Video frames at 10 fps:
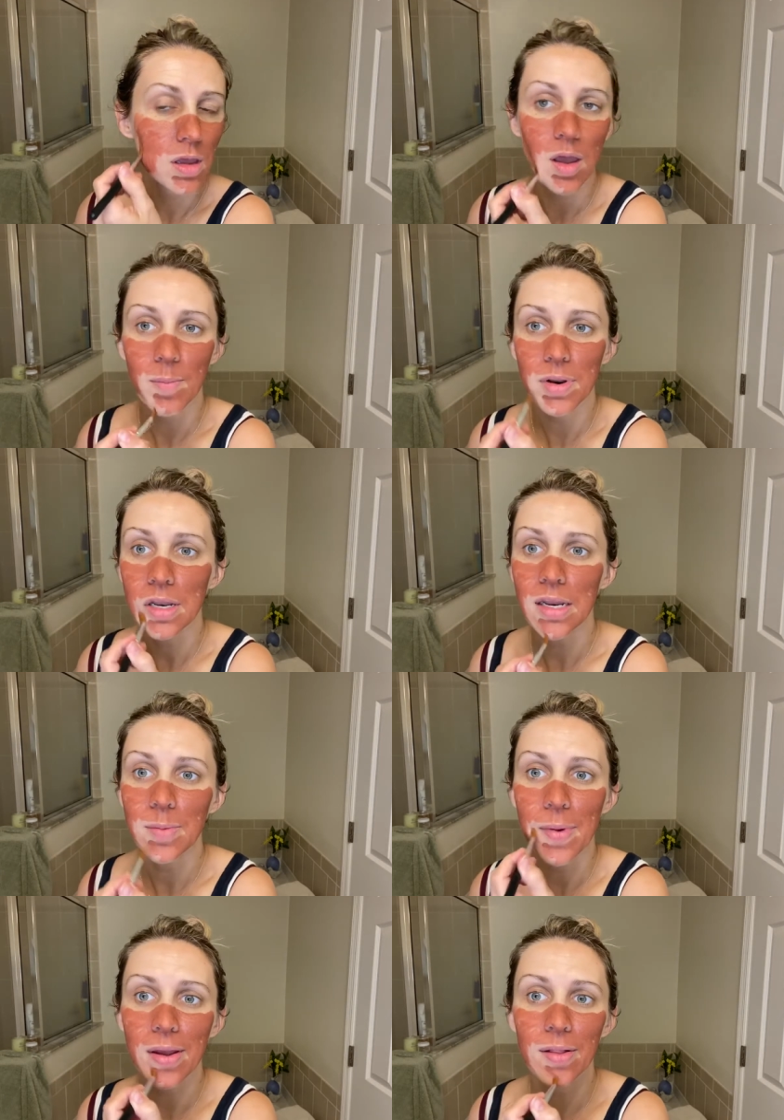I'm gonna need to
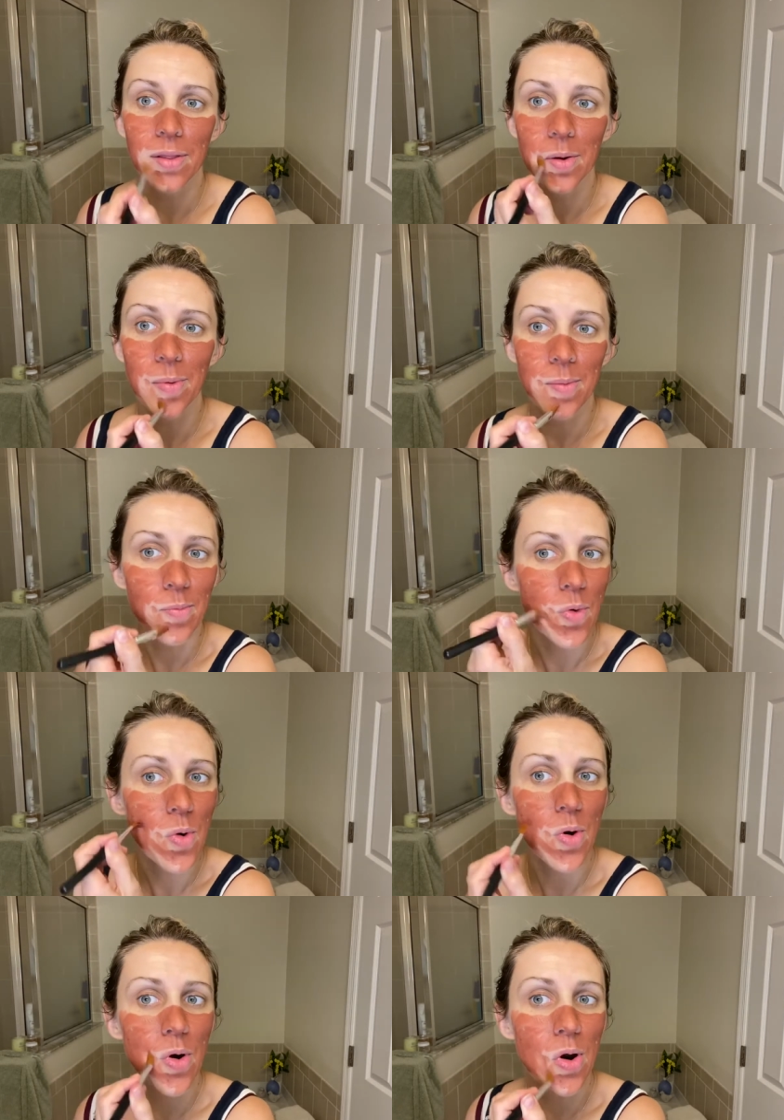make a little bit
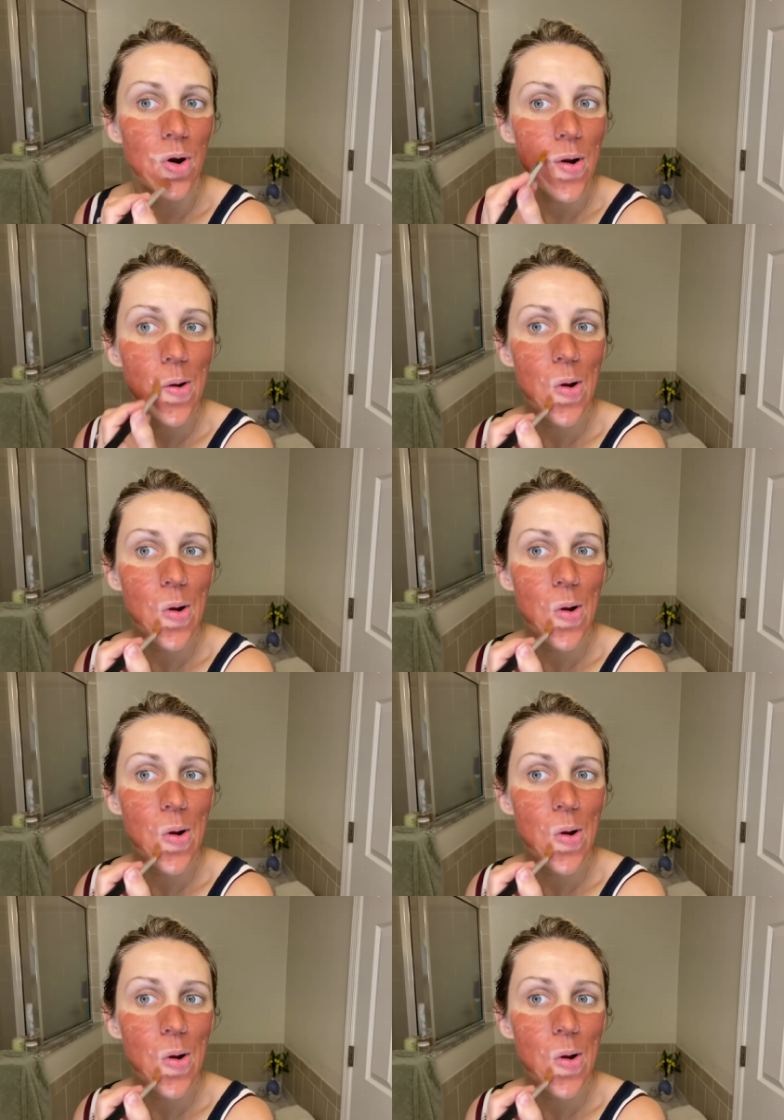more.